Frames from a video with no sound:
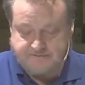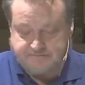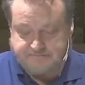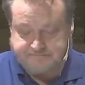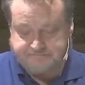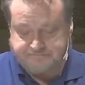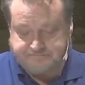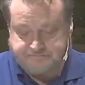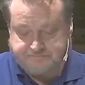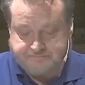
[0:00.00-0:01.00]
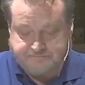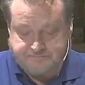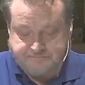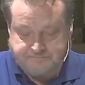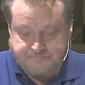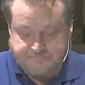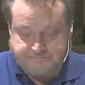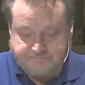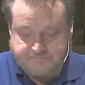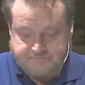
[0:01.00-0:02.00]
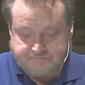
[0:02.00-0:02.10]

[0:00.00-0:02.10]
(no one is talking)